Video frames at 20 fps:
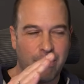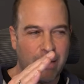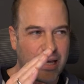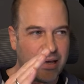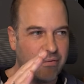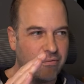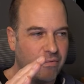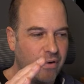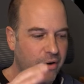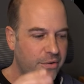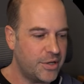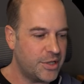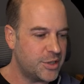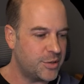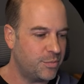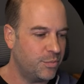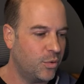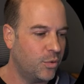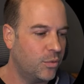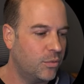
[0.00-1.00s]
make very
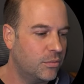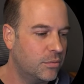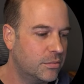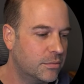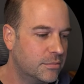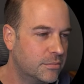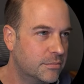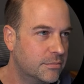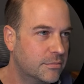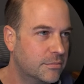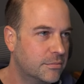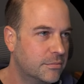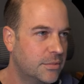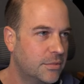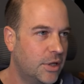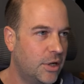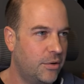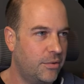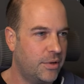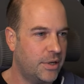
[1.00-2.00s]
small,
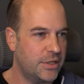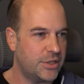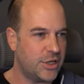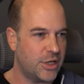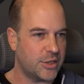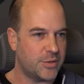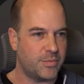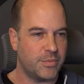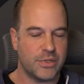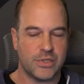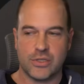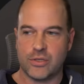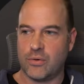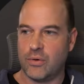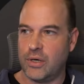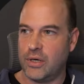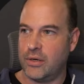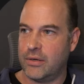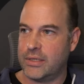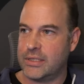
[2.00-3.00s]
adjustments
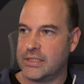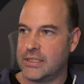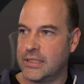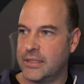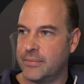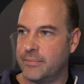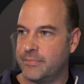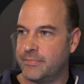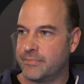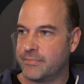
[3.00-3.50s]
quite nicely.